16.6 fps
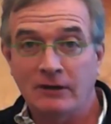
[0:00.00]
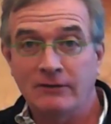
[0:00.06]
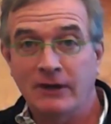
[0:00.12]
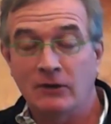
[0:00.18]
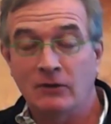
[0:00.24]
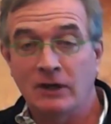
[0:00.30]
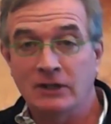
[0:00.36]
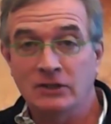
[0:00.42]

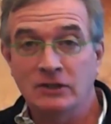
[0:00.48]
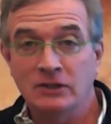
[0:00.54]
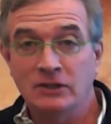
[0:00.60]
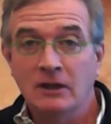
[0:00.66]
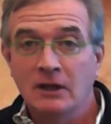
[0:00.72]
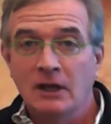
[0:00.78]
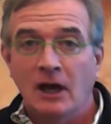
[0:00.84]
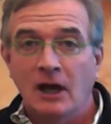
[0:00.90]
Trek
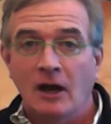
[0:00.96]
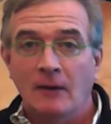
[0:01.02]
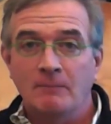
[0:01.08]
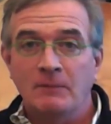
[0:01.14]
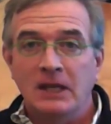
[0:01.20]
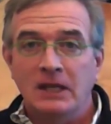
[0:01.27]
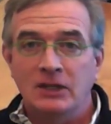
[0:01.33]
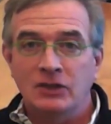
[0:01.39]
Federation,
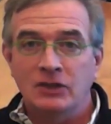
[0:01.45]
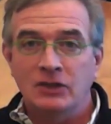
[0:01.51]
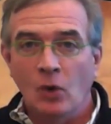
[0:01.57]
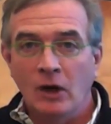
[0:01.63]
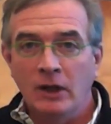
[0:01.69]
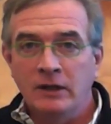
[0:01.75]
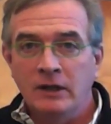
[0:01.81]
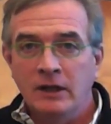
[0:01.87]
is
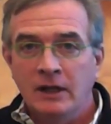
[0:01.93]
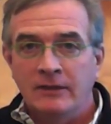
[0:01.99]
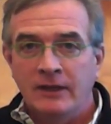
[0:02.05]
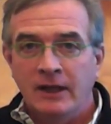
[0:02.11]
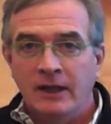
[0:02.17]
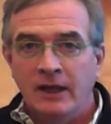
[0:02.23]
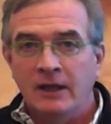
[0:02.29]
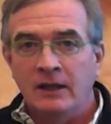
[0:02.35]
one
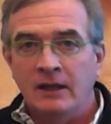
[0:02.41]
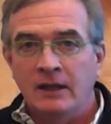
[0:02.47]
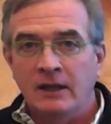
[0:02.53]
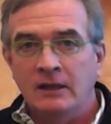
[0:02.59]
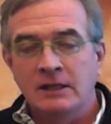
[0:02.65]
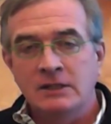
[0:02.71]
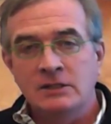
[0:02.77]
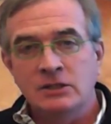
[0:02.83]

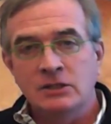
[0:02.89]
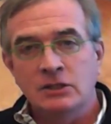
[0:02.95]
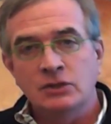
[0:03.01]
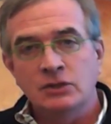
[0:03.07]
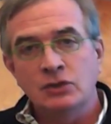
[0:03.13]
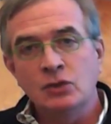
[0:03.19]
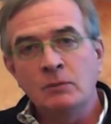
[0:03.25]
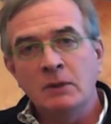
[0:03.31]
that is
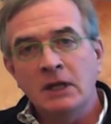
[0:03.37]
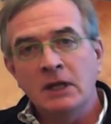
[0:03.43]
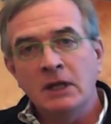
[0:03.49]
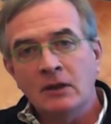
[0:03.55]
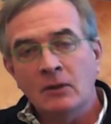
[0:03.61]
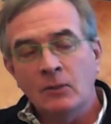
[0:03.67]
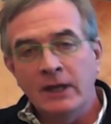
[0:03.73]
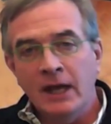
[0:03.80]

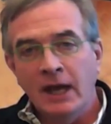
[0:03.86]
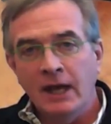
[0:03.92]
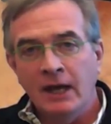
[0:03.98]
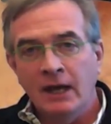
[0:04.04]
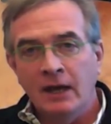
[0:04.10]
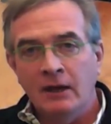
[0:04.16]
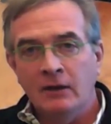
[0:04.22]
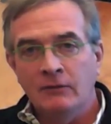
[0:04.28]
assuming that we
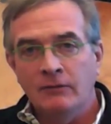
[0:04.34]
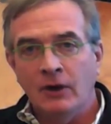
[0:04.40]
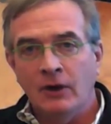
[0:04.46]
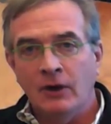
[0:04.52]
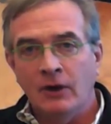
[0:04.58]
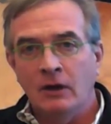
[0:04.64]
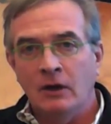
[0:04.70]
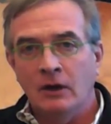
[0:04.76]
have
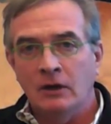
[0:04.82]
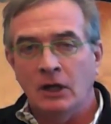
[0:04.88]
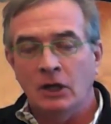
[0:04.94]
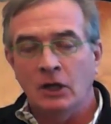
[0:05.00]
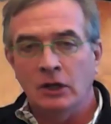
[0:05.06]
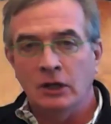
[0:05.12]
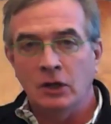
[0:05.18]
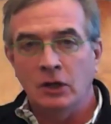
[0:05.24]

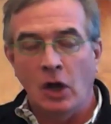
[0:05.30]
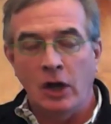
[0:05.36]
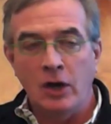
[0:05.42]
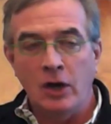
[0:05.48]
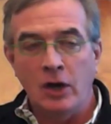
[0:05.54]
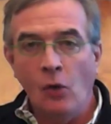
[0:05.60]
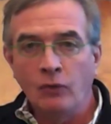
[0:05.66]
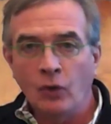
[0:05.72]

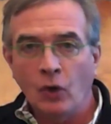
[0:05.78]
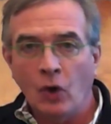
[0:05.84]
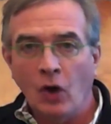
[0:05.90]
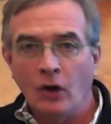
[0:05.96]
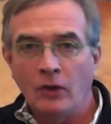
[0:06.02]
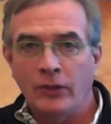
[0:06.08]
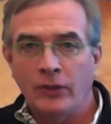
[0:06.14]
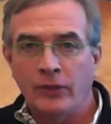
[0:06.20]
an
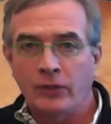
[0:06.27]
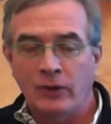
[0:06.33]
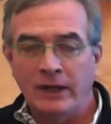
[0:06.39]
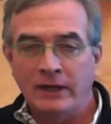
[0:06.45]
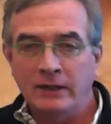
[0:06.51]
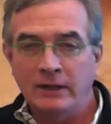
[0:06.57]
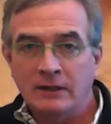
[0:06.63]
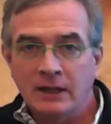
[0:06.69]
overall
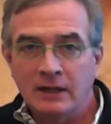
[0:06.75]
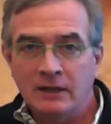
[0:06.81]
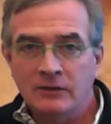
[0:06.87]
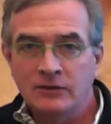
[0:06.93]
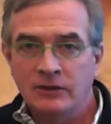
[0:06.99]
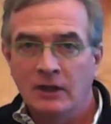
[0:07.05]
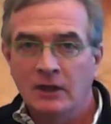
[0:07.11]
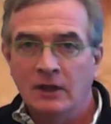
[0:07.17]
threat, that
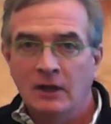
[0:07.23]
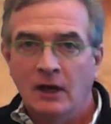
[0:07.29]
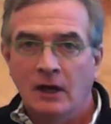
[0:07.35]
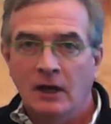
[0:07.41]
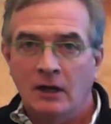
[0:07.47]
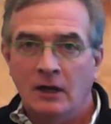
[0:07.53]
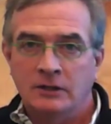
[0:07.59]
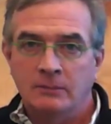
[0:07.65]
is,
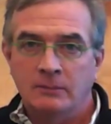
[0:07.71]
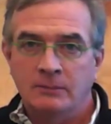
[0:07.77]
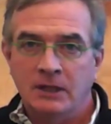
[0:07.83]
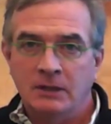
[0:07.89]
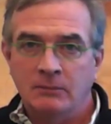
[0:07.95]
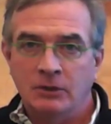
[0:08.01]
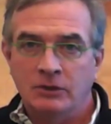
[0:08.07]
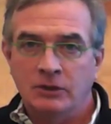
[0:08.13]
to
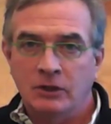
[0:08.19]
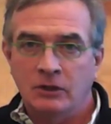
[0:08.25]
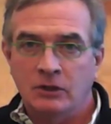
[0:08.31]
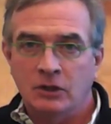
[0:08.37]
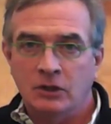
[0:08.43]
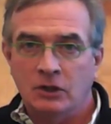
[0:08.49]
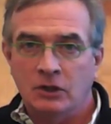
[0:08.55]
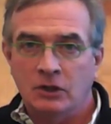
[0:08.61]
be able
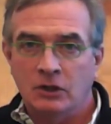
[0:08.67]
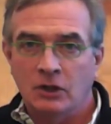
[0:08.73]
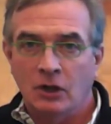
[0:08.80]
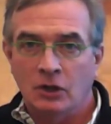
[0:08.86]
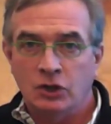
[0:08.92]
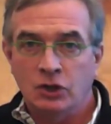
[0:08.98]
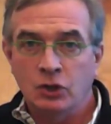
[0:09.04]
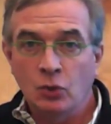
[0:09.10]

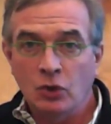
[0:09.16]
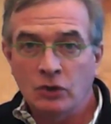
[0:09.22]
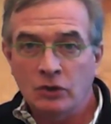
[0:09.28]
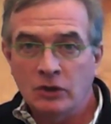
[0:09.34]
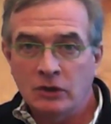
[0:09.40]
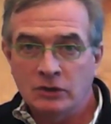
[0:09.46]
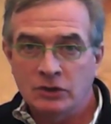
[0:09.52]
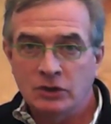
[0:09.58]
to
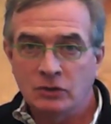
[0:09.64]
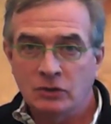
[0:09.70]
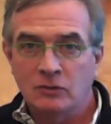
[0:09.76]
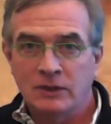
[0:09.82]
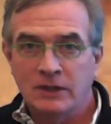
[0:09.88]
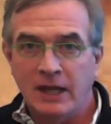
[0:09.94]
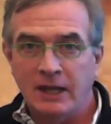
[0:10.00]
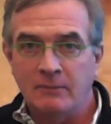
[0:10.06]
cure
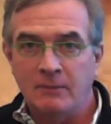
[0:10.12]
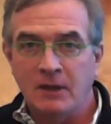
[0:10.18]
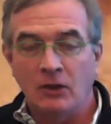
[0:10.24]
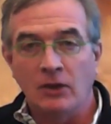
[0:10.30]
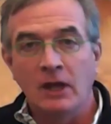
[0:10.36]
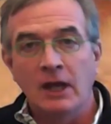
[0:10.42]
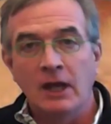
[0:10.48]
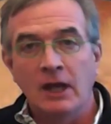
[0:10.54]
children with
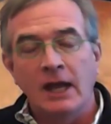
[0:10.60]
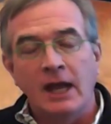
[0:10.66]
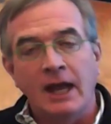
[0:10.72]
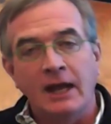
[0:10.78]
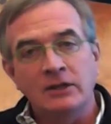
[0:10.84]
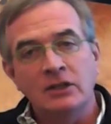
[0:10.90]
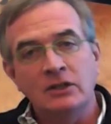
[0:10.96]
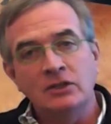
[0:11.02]
AML.
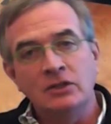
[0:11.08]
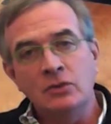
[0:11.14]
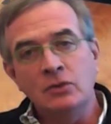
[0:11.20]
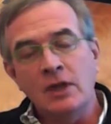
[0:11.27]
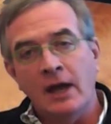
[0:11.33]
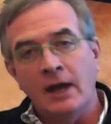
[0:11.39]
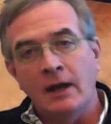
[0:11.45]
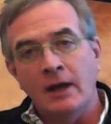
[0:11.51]
And to
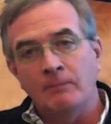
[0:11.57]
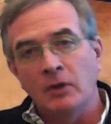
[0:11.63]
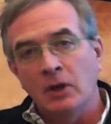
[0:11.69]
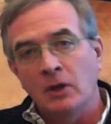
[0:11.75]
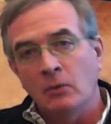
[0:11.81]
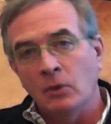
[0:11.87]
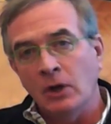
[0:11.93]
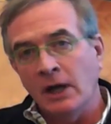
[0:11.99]
do
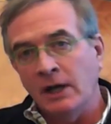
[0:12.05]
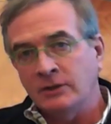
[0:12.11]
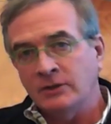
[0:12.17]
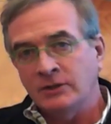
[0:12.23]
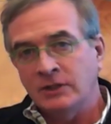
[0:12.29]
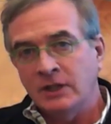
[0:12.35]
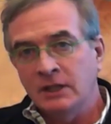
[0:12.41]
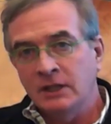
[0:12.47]
that, we're
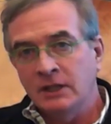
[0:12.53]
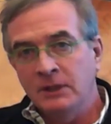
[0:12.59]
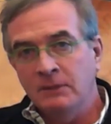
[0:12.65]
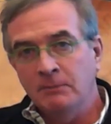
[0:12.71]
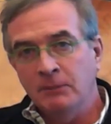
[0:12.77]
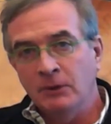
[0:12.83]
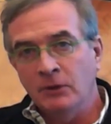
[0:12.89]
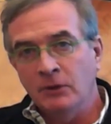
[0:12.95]
asking
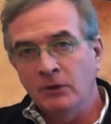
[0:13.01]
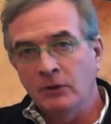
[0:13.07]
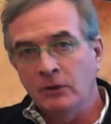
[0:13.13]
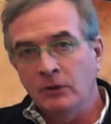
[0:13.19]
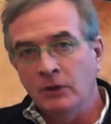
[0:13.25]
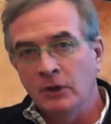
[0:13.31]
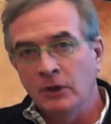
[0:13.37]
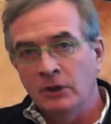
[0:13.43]

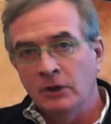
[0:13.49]
people